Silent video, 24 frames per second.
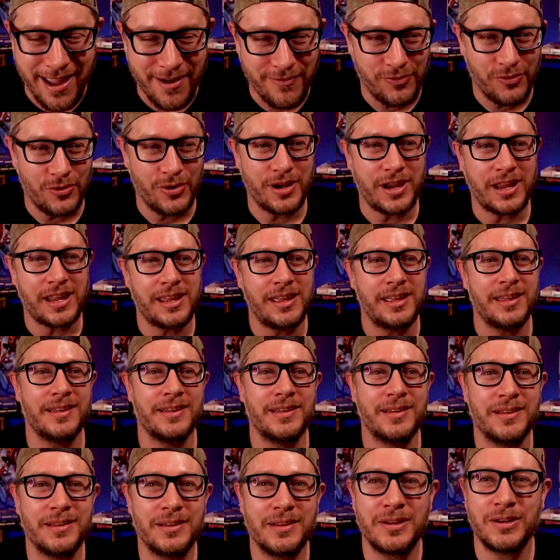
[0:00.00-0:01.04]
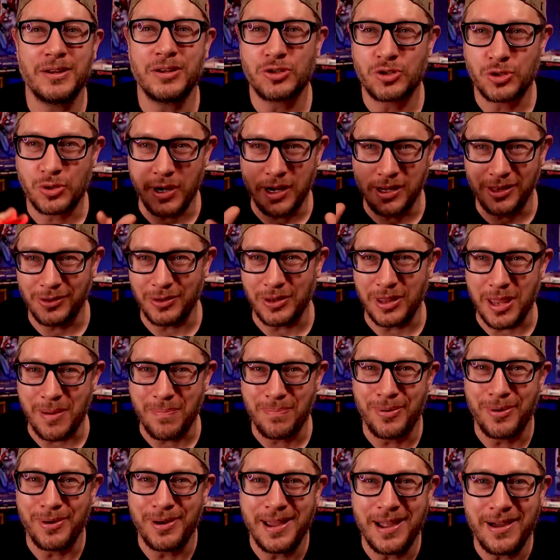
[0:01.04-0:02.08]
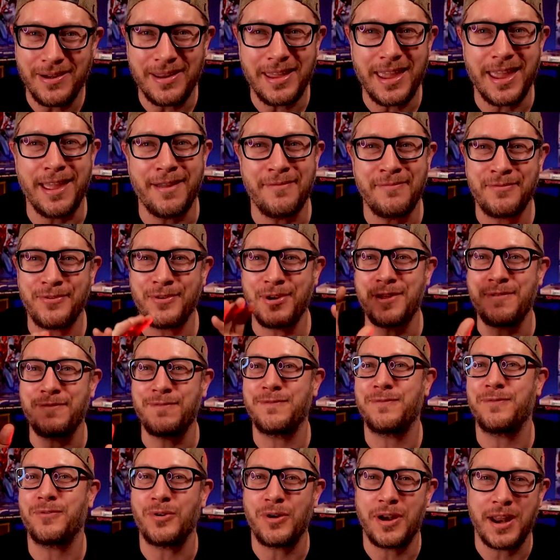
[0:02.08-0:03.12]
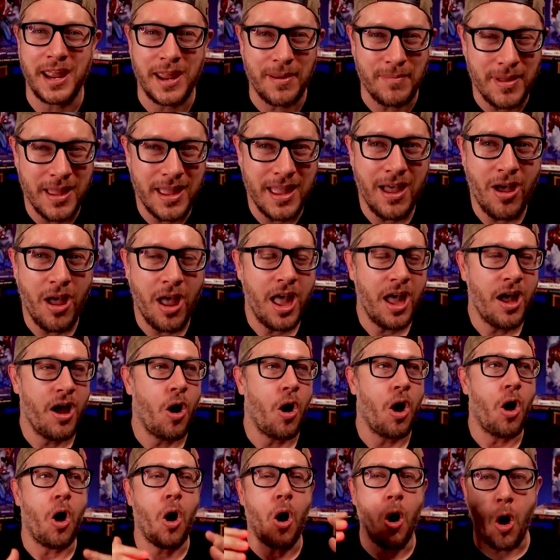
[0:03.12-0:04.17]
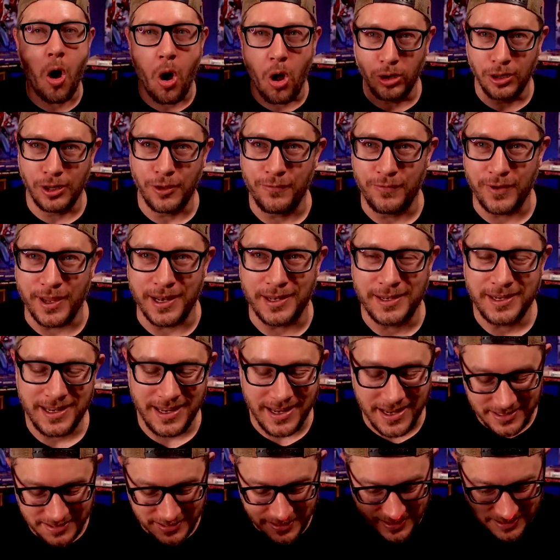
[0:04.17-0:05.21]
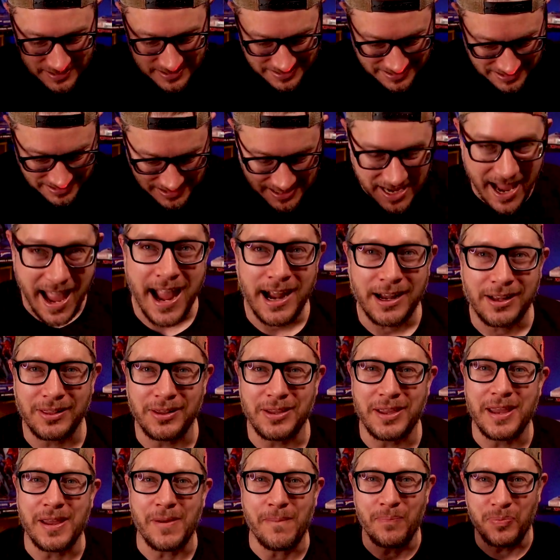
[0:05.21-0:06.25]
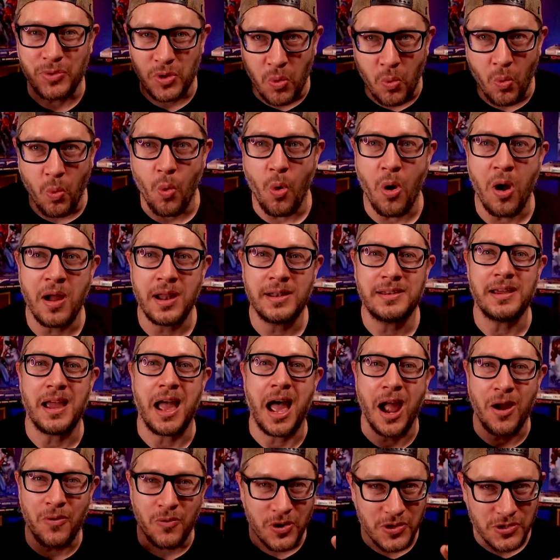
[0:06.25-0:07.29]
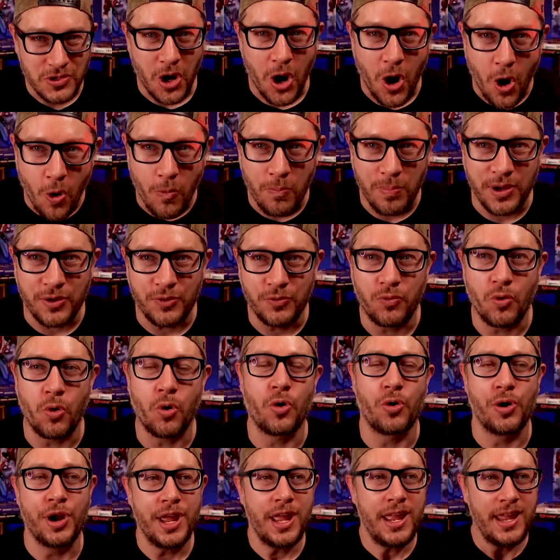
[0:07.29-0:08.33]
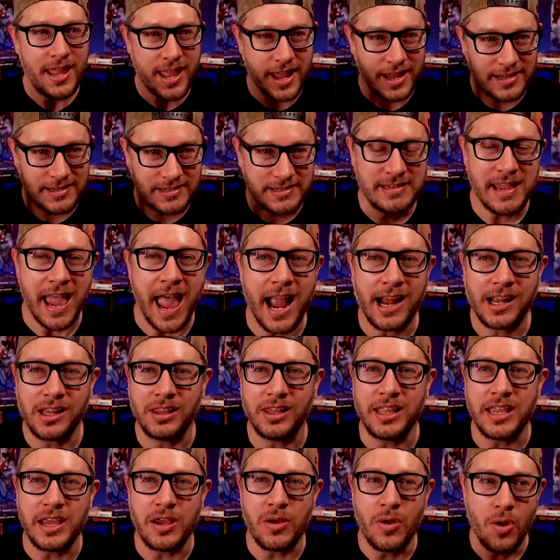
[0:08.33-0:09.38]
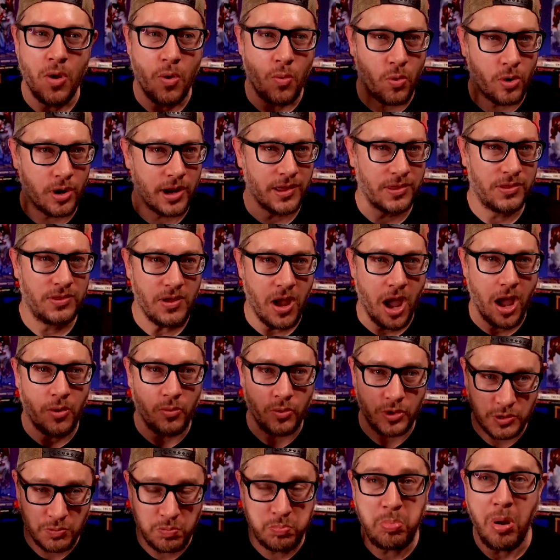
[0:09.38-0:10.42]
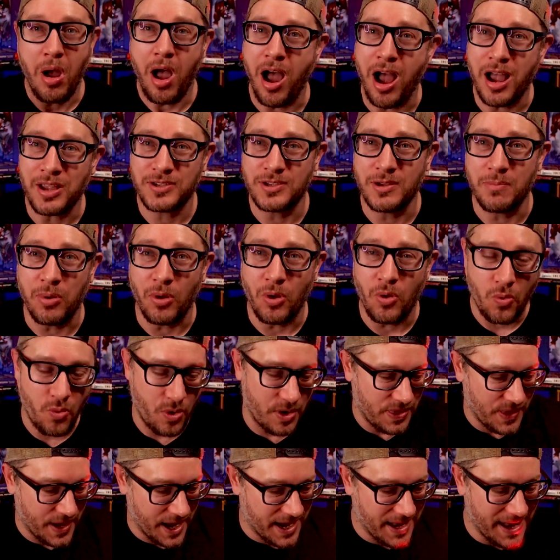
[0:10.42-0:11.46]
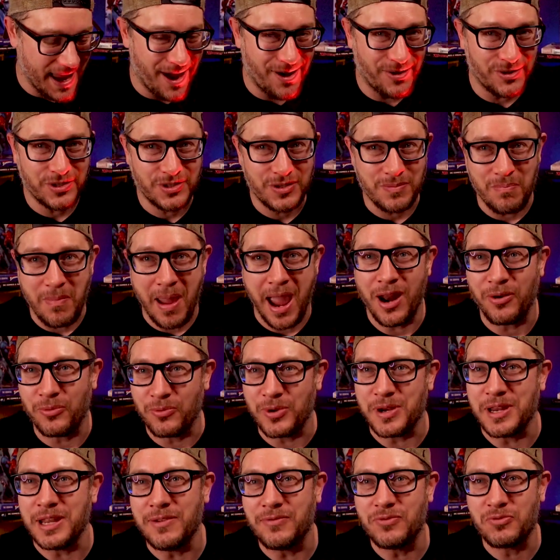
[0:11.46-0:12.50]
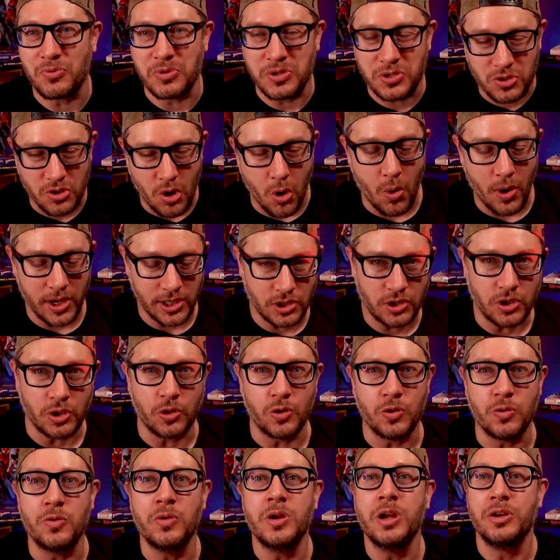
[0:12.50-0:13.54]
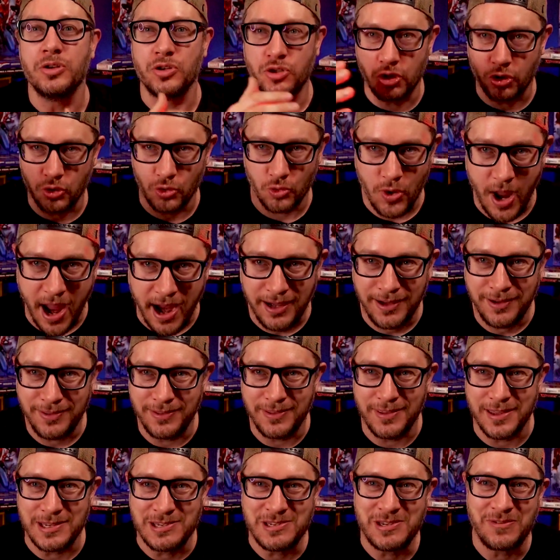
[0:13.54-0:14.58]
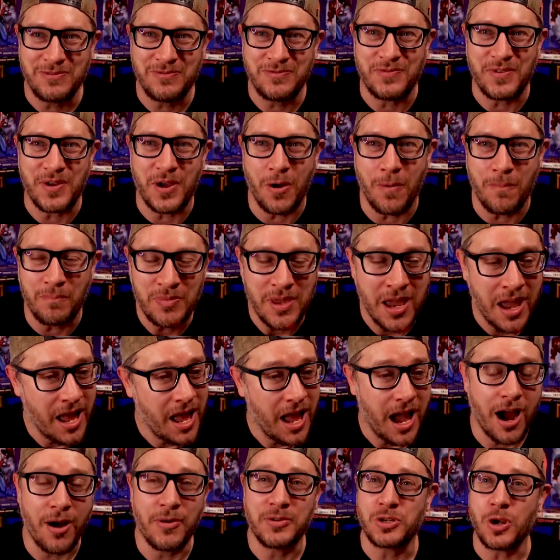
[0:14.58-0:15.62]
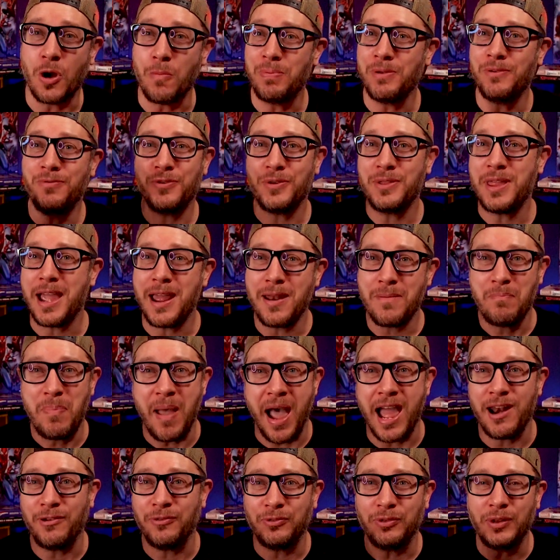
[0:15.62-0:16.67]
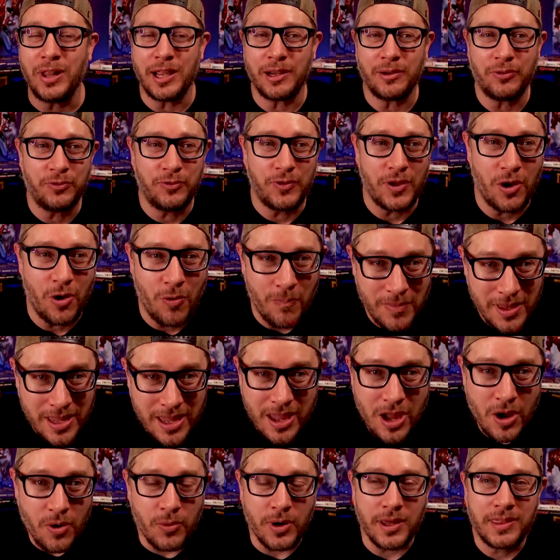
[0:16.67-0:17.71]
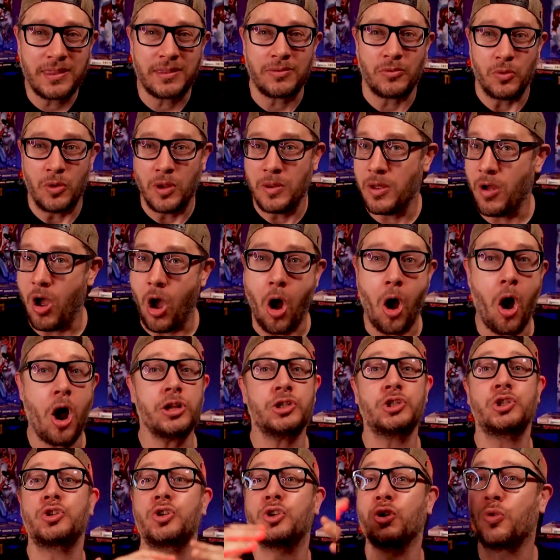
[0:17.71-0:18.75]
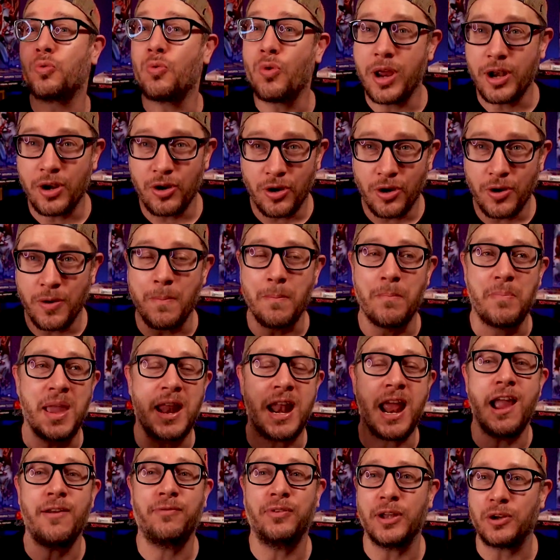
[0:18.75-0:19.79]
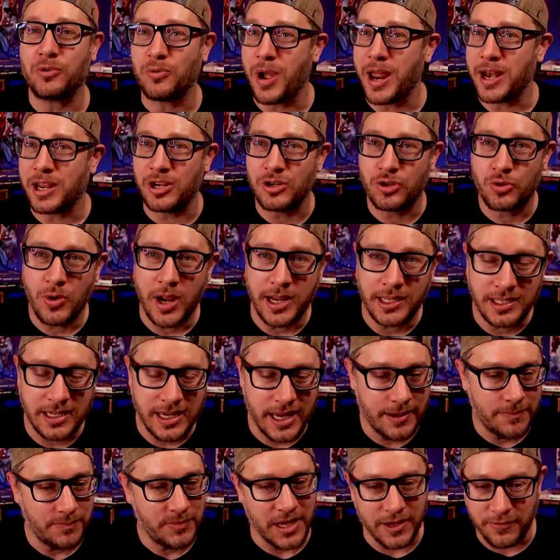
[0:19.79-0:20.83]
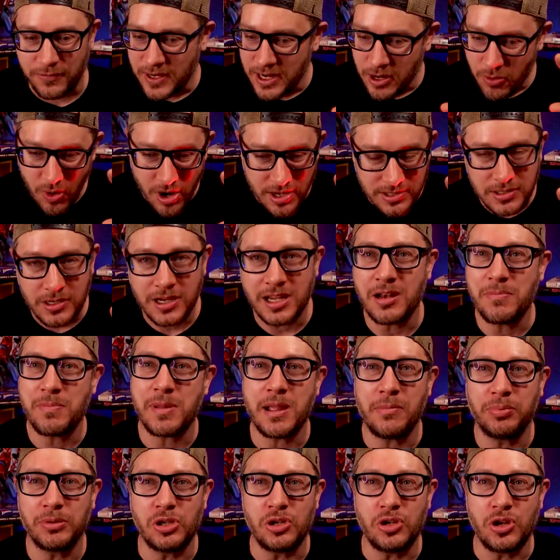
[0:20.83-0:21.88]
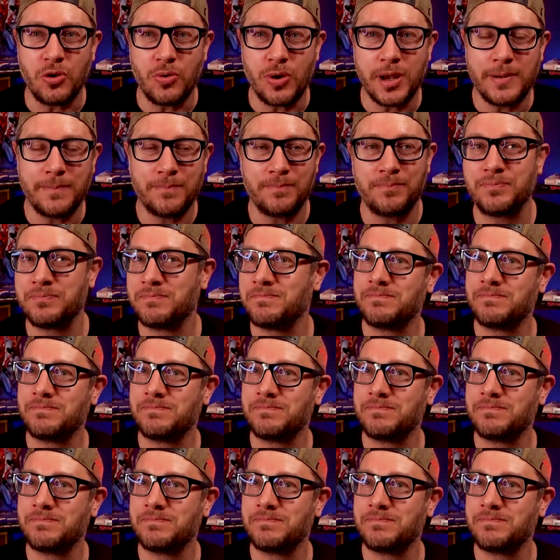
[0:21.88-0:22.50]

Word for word: Every trailer they put out, every frame, all of it is exactly what I was hoping for, exactly what I thought was possible when they announced Matt Reeves was going to direct this film. I was hoping for that Batfleck film with Oscar winner Ben Affleck writing and directing it. If he wasn't going to be able to do it,